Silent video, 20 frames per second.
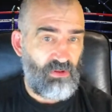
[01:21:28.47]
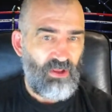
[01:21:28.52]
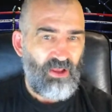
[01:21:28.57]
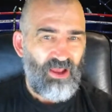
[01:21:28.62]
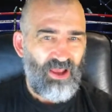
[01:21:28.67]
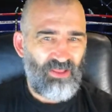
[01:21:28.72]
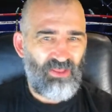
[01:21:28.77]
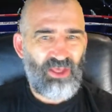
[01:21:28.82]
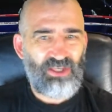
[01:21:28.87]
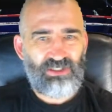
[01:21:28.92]

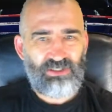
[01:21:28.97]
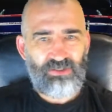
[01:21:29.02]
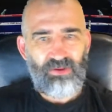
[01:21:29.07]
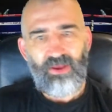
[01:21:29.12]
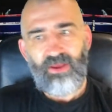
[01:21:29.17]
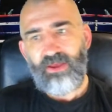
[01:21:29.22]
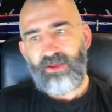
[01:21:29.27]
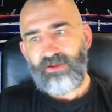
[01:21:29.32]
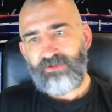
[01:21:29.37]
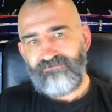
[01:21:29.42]
Unless
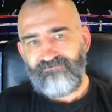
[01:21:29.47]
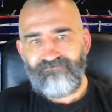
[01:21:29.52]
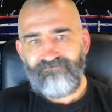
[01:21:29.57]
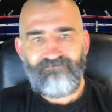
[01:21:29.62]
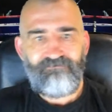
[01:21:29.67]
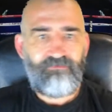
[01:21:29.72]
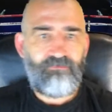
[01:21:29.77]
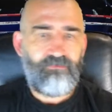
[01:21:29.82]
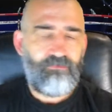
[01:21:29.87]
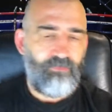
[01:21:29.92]

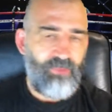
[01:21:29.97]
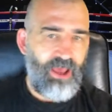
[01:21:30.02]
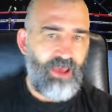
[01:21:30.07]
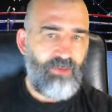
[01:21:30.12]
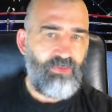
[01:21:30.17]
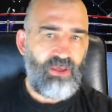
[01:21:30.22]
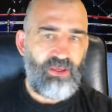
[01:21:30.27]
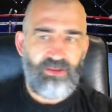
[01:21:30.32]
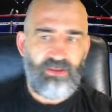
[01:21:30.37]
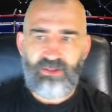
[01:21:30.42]

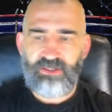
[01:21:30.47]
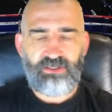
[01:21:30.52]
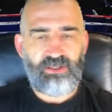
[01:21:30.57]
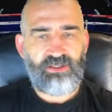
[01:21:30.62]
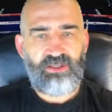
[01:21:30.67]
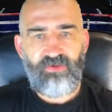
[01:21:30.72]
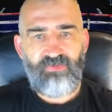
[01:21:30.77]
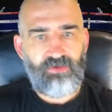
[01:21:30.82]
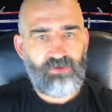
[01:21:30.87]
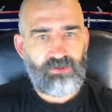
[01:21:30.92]
maybe there's a
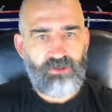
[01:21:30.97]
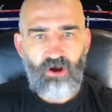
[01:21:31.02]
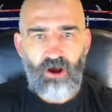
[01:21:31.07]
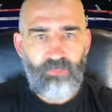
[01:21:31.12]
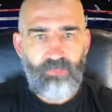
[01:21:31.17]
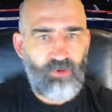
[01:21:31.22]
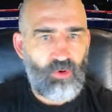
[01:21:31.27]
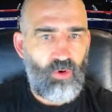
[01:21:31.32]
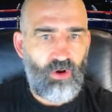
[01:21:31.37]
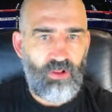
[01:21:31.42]
different type
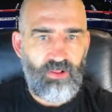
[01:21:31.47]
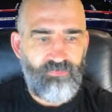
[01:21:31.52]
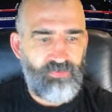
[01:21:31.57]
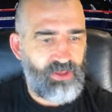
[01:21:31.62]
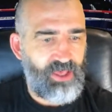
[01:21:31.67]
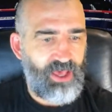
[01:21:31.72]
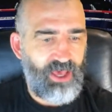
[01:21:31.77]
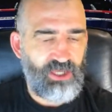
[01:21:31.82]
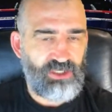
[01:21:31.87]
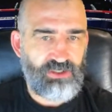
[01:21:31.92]
of
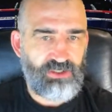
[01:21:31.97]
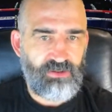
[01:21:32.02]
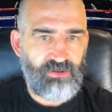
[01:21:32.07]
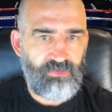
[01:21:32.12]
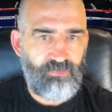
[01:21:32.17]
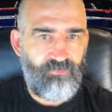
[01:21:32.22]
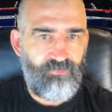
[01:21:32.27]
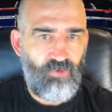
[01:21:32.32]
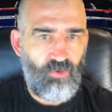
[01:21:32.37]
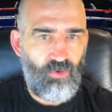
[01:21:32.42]

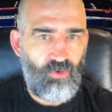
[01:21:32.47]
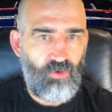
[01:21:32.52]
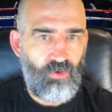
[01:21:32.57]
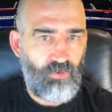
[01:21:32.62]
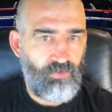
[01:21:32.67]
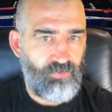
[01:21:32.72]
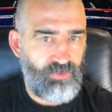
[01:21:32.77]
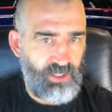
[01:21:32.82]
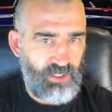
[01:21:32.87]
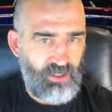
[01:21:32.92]
qualification
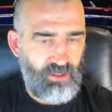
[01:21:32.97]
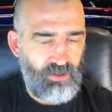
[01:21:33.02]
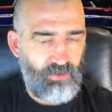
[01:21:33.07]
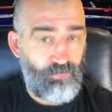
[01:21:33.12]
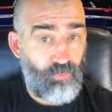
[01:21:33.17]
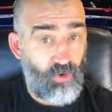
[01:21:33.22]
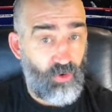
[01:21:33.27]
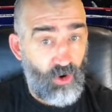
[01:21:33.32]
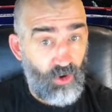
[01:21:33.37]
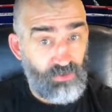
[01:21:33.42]
for the
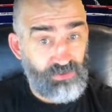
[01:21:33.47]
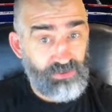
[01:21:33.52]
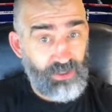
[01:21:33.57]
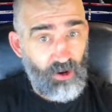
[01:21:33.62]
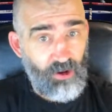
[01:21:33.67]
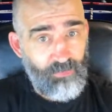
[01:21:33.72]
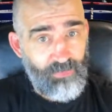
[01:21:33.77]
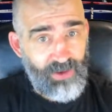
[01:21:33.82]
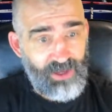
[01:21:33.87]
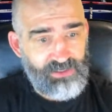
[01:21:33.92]
pros
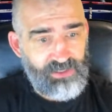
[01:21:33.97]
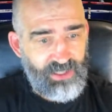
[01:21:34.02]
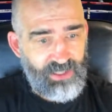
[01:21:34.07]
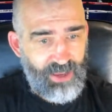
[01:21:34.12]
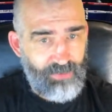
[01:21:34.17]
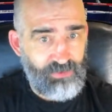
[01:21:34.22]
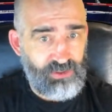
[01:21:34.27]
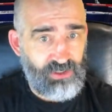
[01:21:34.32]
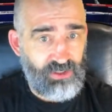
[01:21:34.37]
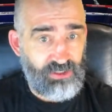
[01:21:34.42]
going back to the
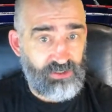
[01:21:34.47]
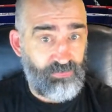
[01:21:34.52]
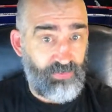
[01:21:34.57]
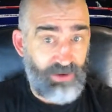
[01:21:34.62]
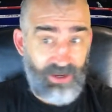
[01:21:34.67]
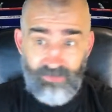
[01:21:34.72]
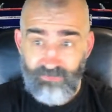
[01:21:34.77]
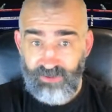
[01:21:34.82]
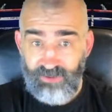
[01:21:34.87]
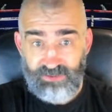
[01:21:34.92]
amateurs.
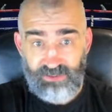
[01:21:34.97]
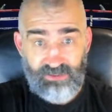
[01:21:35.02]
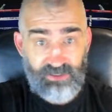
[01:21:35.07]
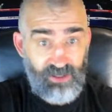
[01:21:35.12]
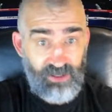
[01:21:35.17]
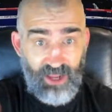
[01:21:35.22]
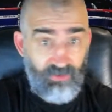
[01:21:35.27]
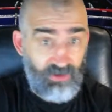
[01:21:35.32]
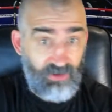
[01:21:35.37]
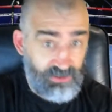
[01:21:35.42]
But as I said,
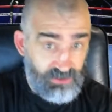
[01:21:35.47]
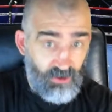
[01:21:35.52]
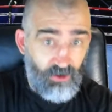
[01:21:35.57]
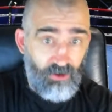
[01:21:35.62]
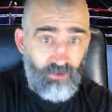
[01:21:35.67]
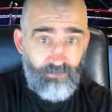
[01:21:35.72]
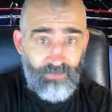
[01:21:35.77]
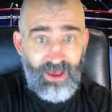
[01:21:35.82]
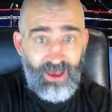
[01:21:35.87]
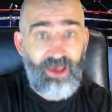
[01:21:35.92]
Harry's
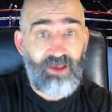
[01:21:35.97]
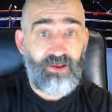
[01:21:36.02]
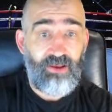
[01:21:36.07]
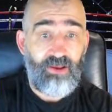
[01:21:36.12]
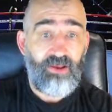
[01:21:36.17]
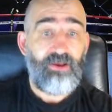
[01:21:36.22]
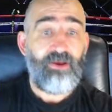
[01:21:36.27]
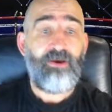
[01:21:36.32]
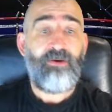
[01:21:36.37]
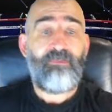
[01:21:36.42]
gone back.
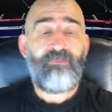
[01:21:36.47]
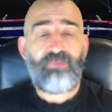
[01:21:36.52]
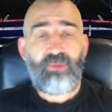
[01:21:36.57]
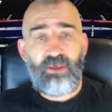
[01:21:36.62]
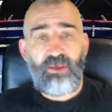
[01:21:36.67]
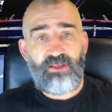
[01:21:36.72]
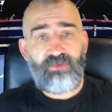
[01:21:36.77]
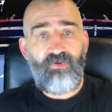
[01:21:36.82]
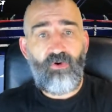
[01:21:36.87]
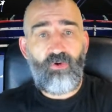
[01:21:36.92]

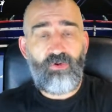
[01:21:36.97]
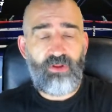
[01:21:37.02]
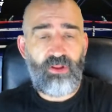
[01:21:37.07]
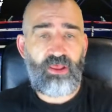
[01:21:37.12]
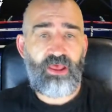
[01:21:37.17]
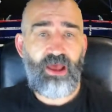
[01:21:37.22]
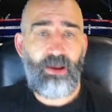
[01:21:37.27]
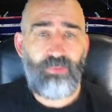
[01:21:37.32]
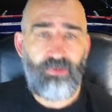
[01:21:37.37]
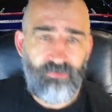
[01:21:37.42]
He's fought in a
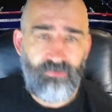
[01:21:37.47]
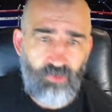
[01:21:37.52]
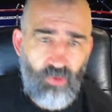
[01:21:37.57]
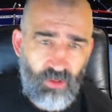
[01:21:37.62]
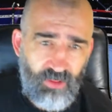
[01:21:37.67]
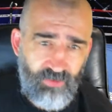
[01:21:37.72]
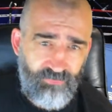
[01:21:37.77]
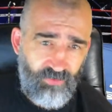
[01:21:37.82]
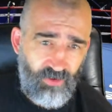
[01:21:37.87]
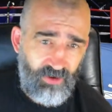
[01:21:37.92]
couple of
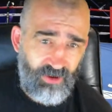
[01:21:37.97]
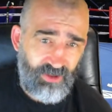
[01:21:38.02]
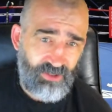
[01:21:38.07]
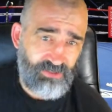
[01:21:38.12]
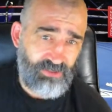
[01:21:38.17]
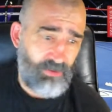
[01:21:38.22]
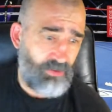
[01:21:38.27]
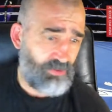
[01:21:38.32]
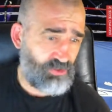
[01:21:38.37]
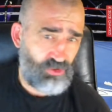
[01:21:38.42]
qualifiers.
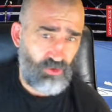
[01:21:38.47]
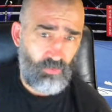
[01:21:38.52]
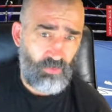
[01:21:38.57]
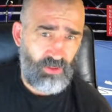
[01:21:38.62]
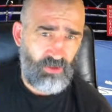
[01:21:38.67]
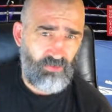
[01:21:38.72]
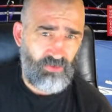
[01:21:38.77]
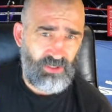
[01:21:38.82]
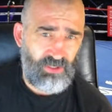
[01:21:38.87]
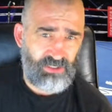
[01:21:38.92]
I'm not sure
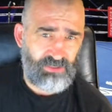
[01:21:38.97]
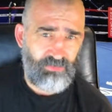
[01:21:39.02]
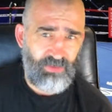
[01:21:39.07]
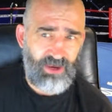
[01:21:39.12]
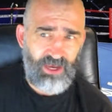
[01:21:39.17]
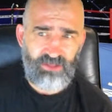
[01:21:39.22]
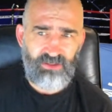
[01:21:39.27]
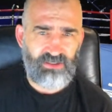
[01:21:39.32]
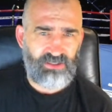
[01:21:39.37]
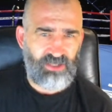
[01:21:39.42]
whether he's
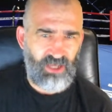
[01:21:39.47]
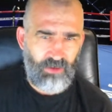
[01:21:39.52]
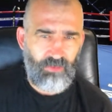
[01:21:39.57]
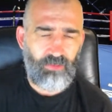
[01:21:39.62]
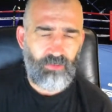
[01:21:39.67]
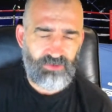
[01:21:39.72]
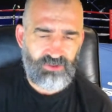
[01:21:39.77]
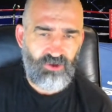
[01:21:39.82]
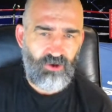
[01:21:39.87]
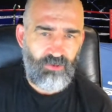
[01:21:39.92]
made the team.
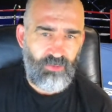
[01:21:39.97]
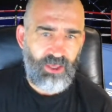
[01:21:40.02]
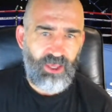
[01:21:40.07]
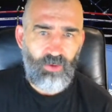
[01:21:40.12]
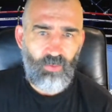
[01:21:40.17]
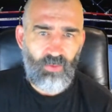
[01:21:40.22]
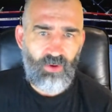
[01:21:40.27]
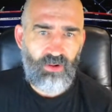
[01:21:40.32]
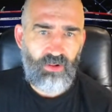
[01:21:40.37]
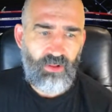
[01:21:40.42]
I'm assuming he
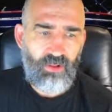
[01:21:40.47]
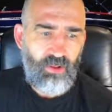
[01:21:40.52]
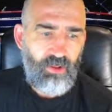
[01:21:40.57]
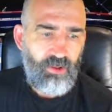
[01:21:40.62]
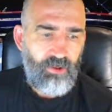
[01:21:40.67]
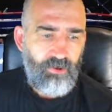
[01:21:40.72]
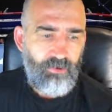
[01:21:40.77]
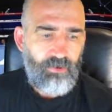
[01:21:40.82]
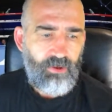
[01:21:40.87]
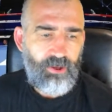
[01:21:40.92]
will.
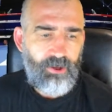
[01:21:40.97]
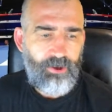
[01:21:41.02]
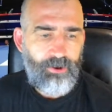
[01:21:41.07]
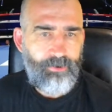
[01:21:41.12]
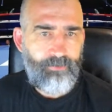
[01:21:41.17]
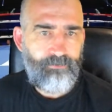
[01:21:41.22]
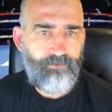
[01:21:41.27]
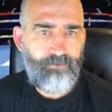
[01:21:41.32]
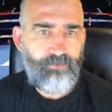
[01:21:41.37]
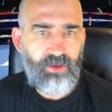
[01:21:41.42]

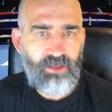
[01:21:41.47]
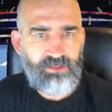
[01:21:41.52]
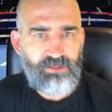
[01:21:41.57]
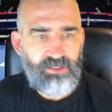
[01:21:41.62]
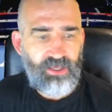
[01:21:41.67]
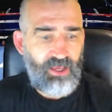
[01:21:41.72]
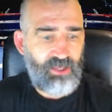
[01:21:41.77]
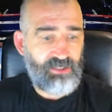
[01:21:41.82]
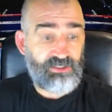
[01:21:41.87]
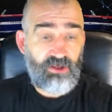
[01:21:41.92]
But
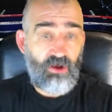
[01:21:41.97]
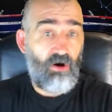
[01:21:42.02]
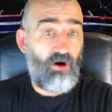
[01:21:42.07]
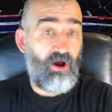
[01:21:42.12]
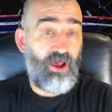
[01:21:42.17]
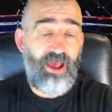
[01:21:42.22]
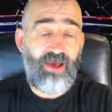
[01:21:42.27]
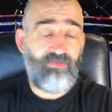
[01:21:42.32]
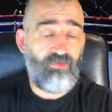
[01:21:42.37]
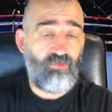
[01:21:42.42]
yeah, Sky,
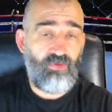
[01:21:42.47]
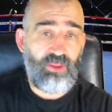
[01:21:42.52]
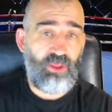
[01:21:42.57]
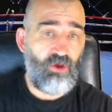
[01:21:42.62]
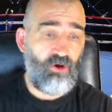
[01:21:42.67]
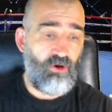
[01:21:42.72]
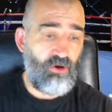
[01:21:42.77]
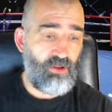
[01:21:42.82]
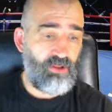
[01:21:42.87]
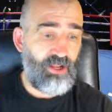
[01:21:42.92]
I haven't really
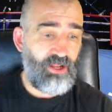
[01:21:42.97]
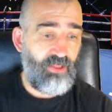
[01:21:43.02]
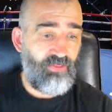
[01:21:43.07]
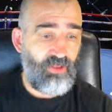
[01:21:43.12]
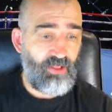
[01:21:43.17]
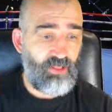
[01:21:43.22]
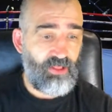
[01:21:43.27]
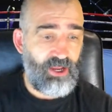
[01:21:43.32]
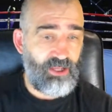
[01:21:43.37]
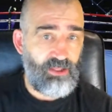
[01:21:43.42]
heard
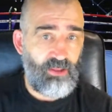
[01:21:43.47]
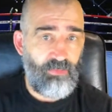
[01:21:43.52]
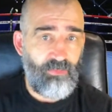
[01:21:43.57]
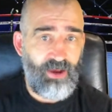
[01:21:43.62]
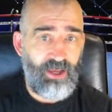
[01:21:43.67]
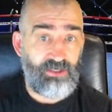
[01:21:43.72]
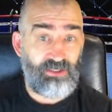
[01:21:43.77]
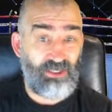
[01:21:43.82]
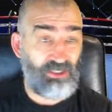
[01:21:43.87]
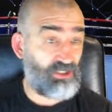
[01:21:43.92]
anything lately,
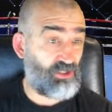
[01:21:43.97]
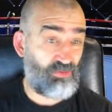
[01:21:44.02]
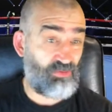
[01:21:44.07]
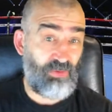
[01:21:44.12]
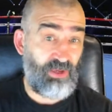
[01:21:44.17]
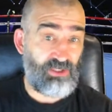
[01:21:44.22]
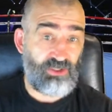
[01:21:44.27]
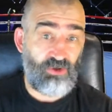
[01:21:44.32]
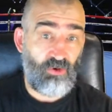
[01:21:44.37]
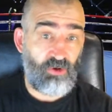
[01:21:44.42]
mate. She's just
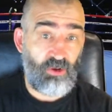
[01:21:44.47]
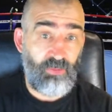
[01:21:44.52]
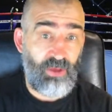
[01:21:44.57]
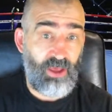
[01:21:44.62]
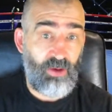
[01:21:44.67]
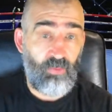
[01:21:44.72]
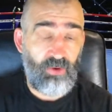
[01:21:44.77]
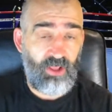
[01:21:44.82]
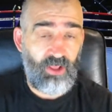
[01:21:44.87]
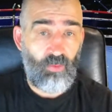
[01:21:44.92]
been talking
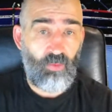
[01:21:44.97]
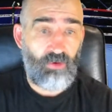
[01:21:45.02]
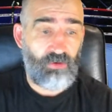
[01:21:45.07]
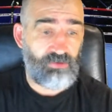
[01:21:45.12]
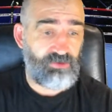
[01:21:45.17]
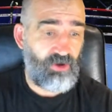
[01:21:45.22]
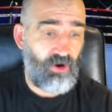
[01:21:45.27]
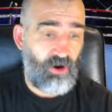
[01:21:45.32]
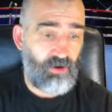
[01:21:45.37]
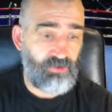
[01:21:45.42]
about winning world
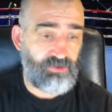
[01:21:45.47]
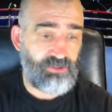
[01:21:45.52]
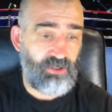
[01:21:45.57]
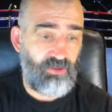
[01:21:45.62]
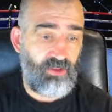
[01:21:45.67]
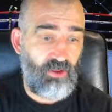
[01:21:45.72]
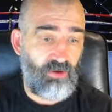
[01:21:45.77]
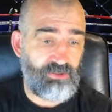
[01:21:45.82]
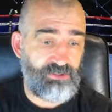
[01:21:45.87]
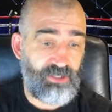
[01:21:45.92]
titles, so
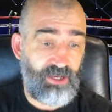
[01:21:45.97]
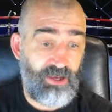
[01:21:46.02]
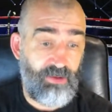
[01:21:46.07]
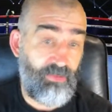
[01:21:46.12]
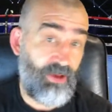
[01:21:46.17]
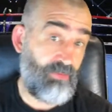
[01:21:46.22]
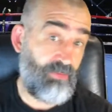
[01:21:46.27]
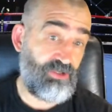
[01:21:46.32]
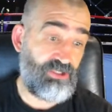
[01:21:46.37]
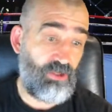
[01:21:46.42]
the odds are
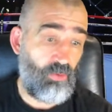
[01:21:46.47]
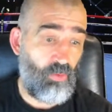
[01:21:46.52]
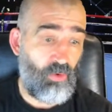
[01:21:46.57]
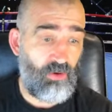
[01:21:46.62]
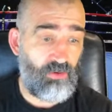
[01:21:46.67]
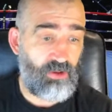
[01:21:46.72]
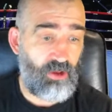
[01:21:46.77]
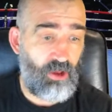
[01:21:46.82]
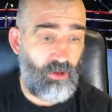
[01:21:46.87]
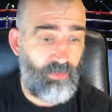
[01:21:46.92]
maybe she
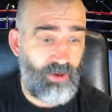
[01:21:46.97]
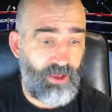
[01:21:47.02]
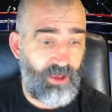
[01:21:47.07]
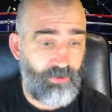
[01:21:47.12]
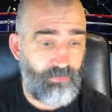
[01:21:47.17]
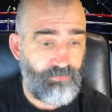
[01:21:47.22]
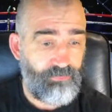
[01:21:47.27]
won't go back.